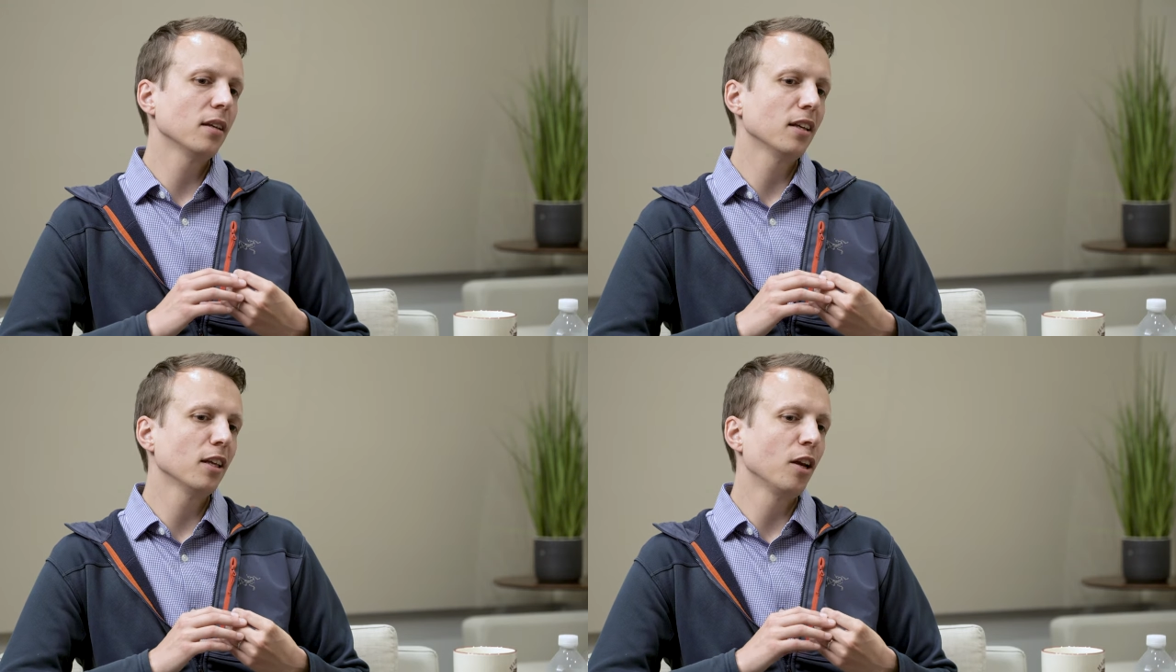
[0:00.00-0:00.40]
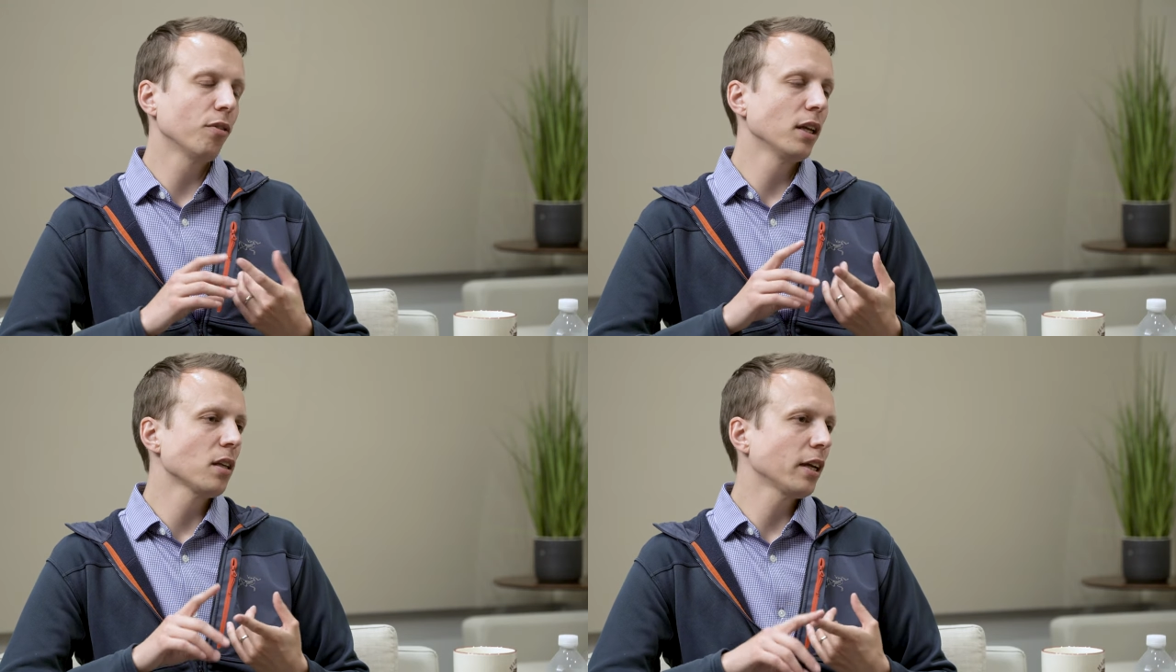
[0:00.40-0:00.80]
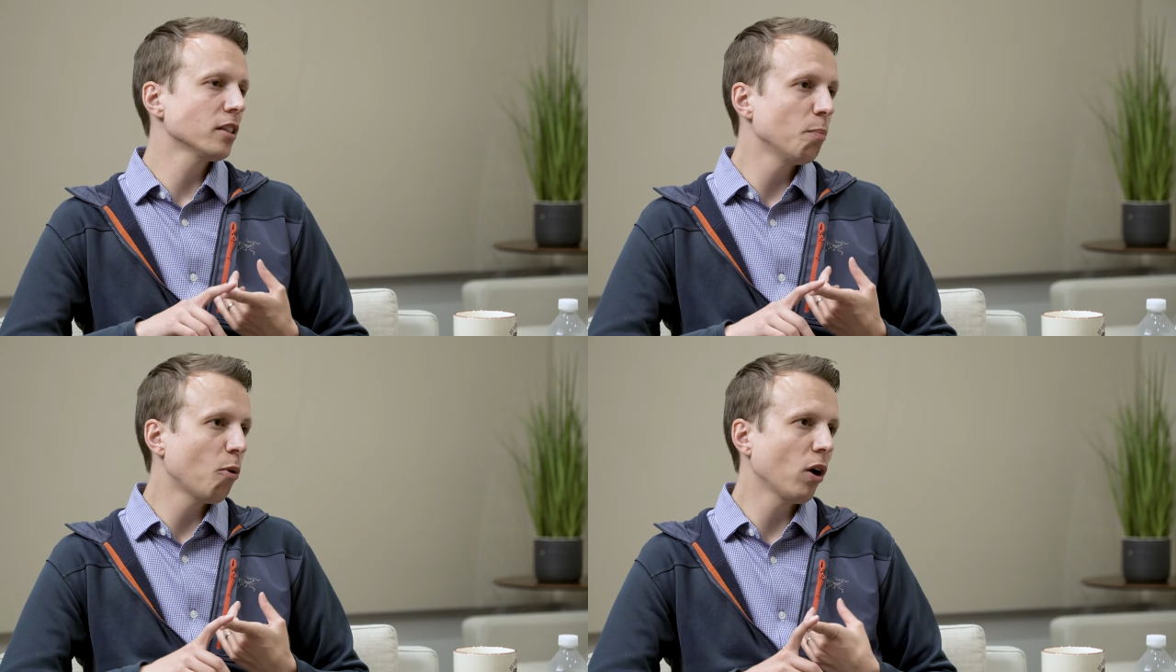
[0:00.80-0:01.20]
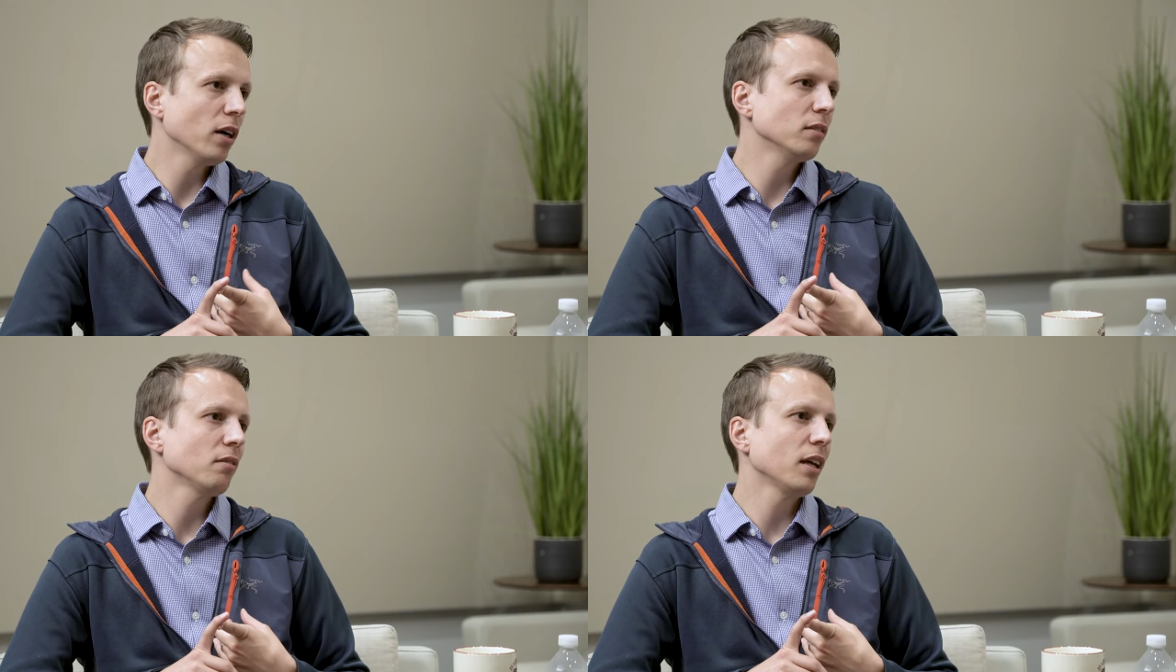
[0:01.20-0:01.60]
you know things like
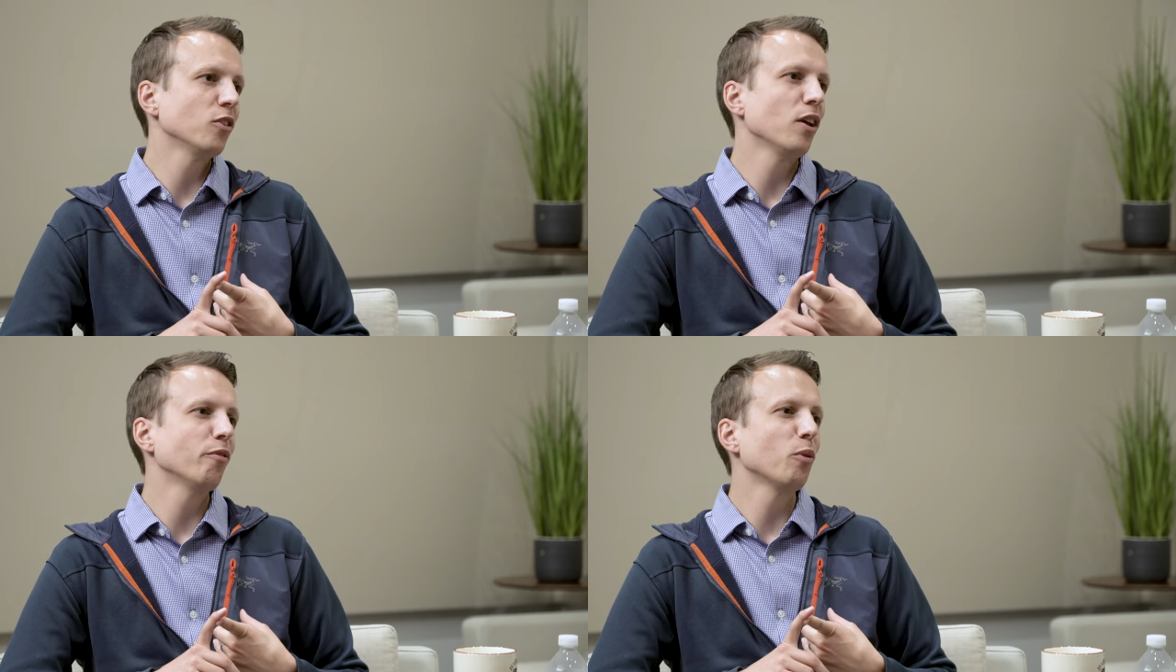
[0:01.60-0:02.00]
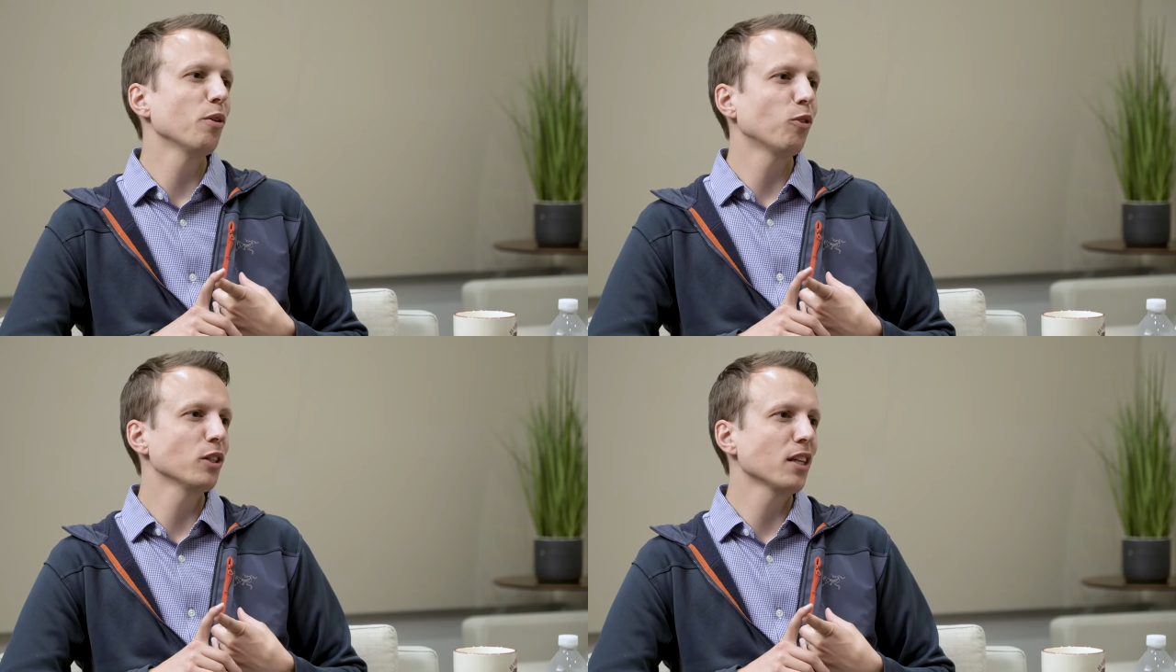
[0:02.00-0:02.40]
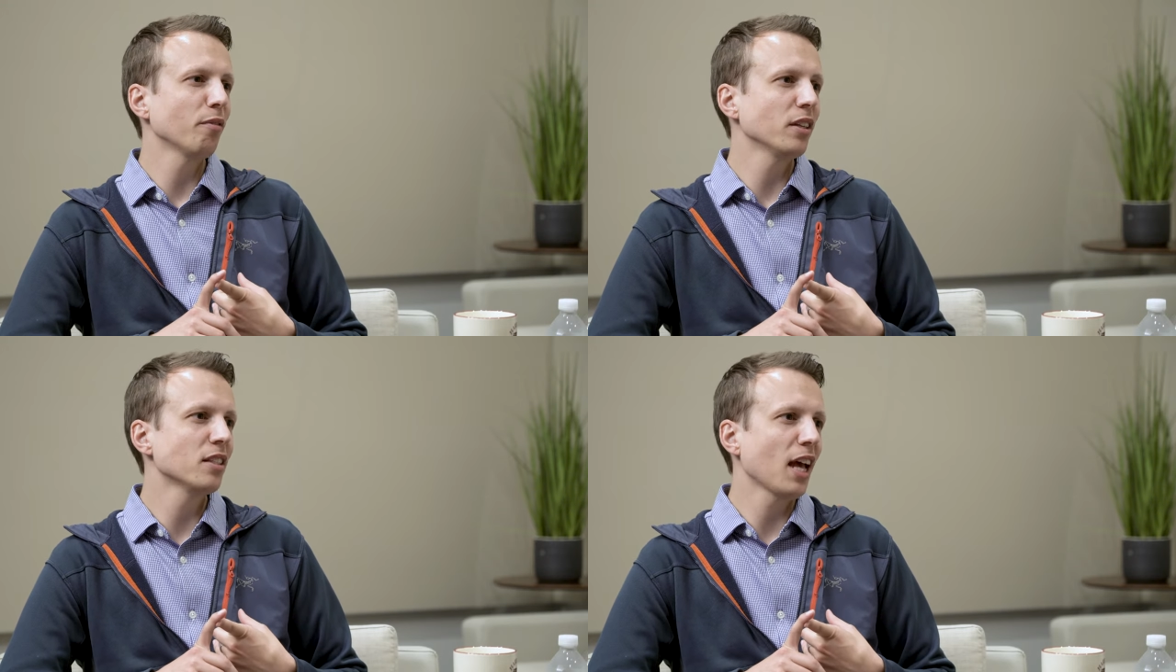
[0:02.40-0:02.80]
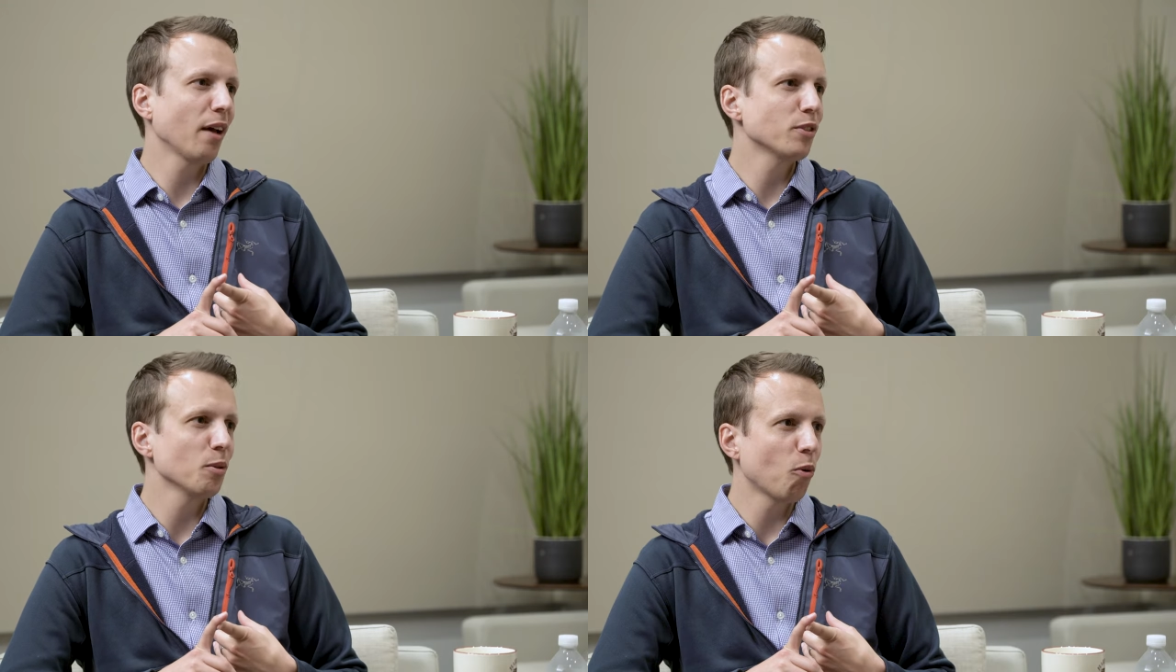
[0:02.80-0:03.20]
support like do you have 24-7
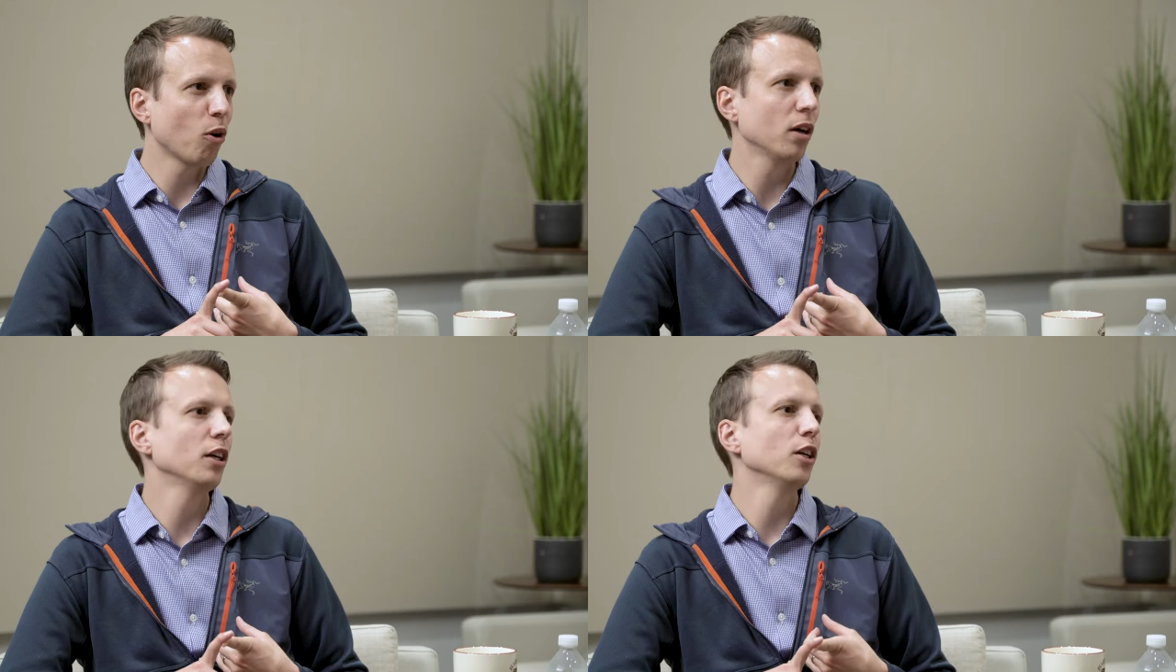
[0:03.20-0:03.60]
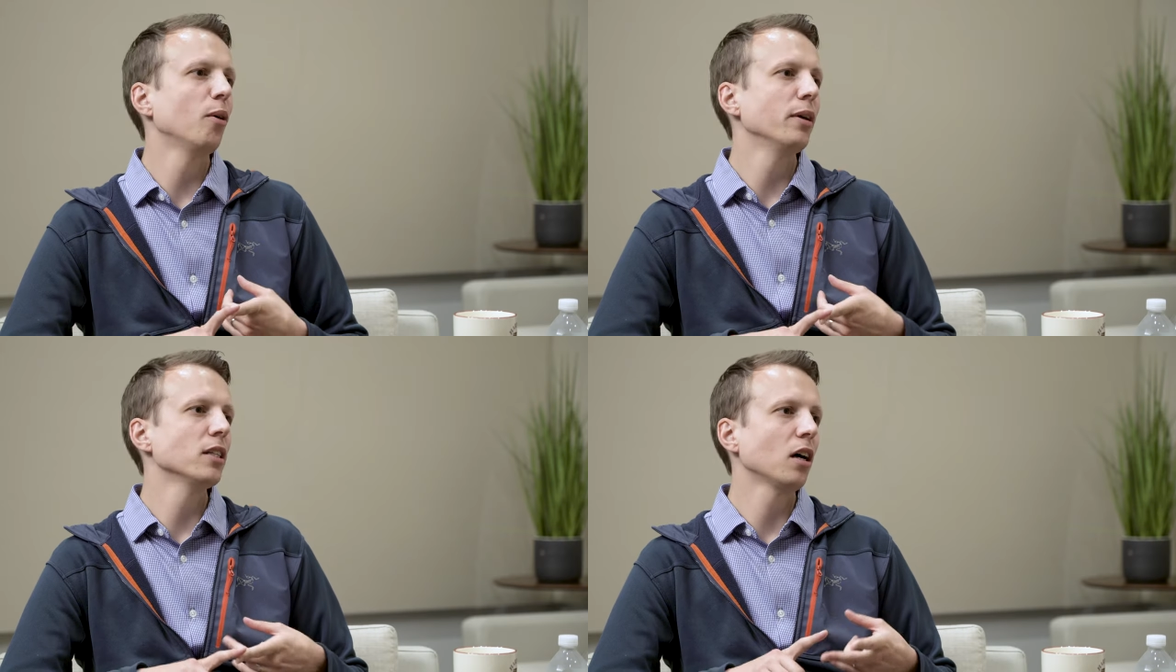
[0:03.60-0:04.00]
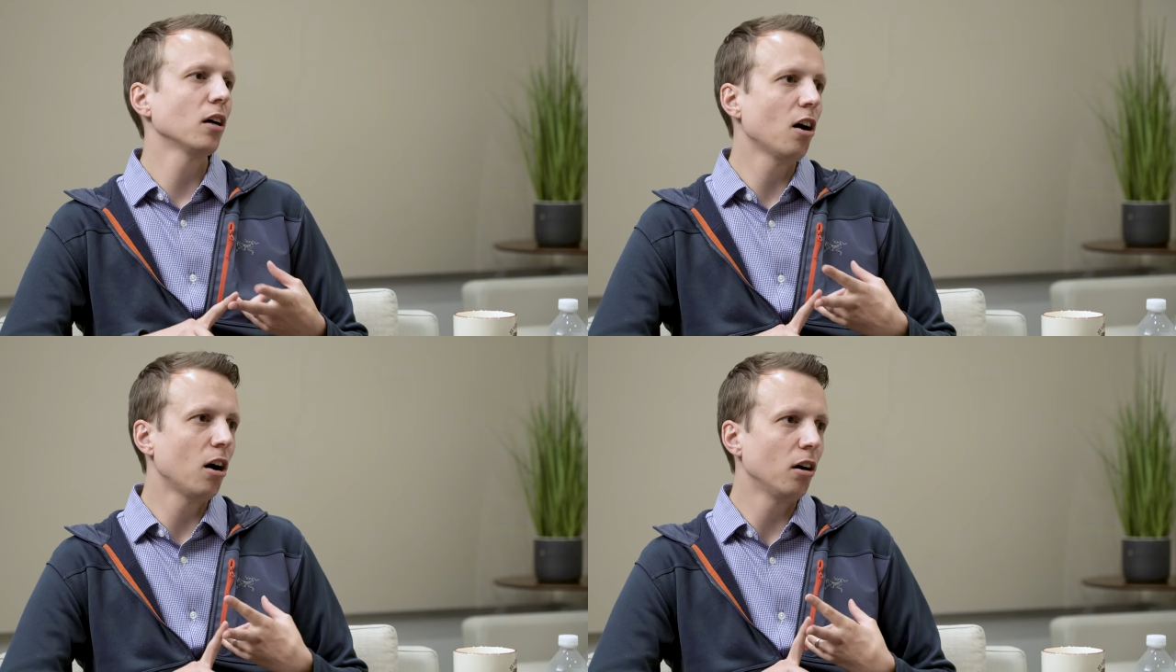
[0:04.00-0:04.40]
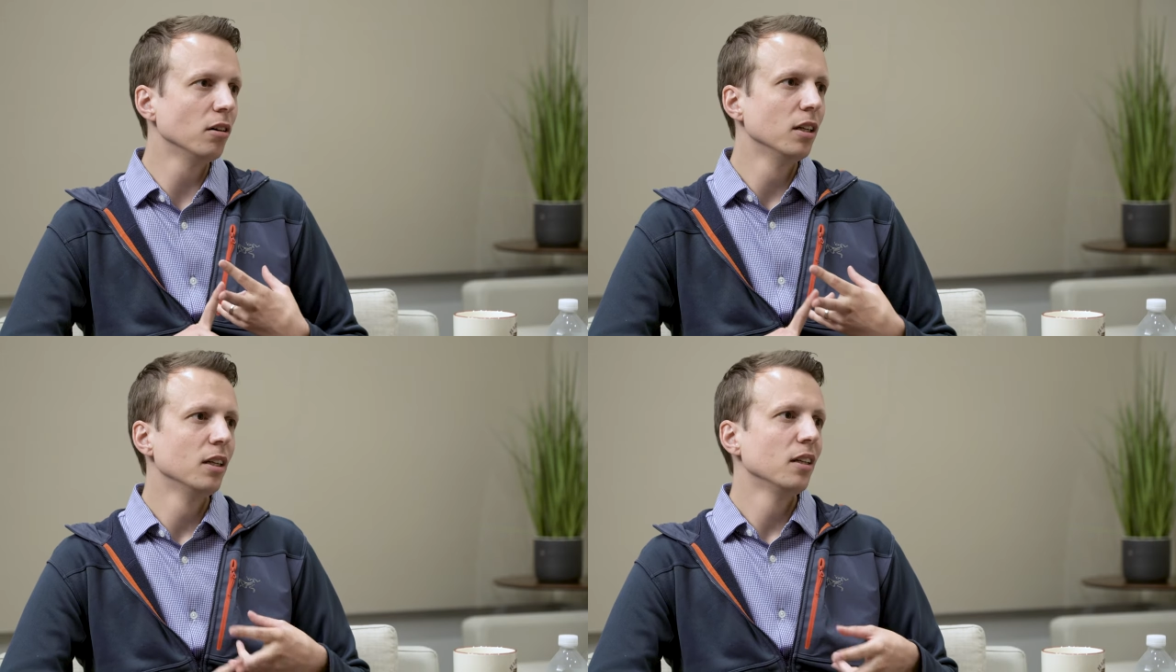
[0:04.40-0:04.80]
staffed support are you always on call